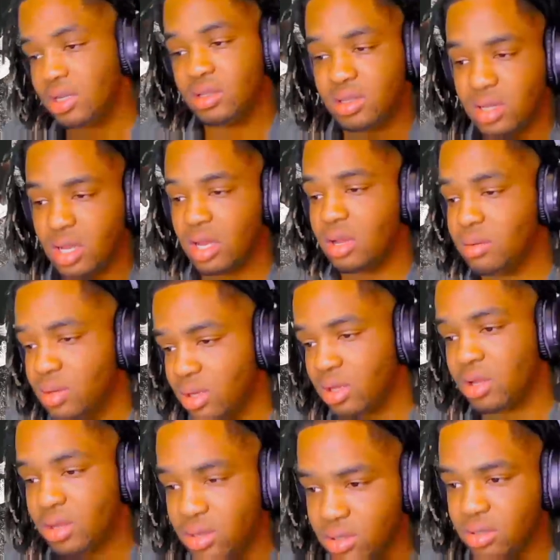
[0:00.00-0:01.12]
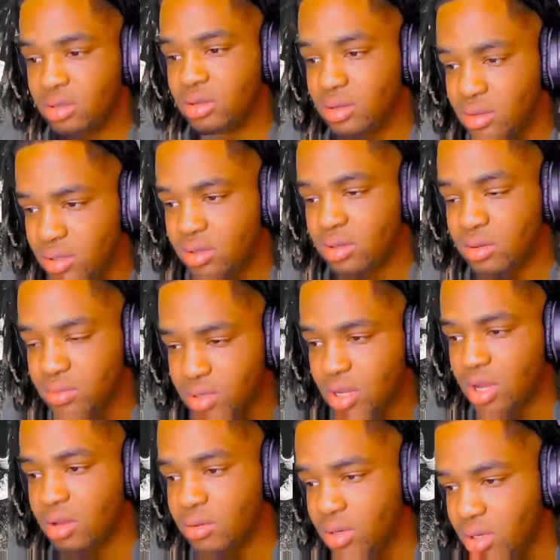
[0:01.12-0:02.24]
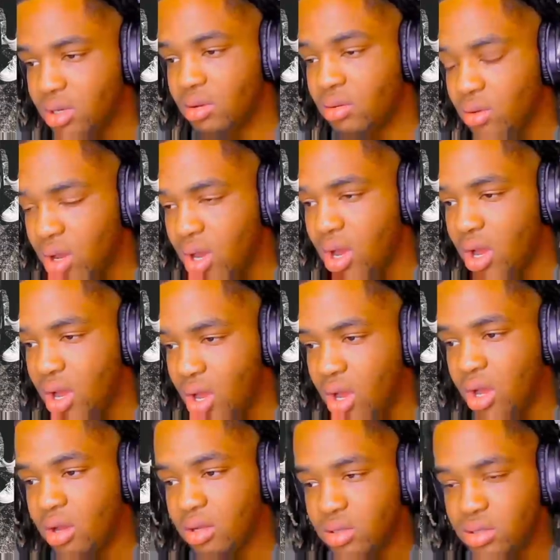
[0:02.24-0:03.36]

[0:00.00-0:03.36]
Talk Youngn, nigga, you can't stop nothing, nah.